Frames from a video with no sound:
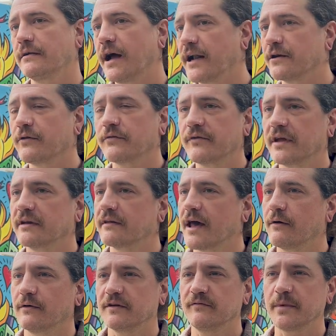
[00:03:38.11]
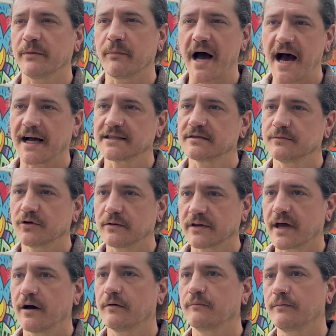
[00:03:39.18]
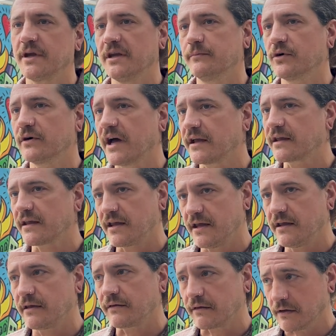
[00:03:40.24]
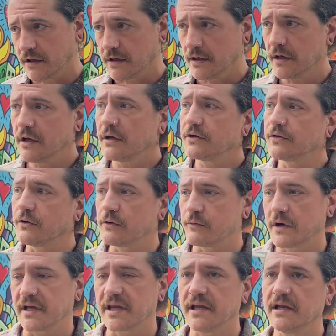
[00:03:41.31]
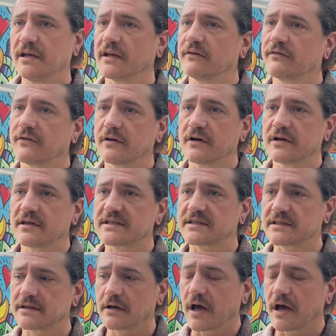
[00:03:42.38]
I don't think that would have been possible without people like Keith doing what he did first.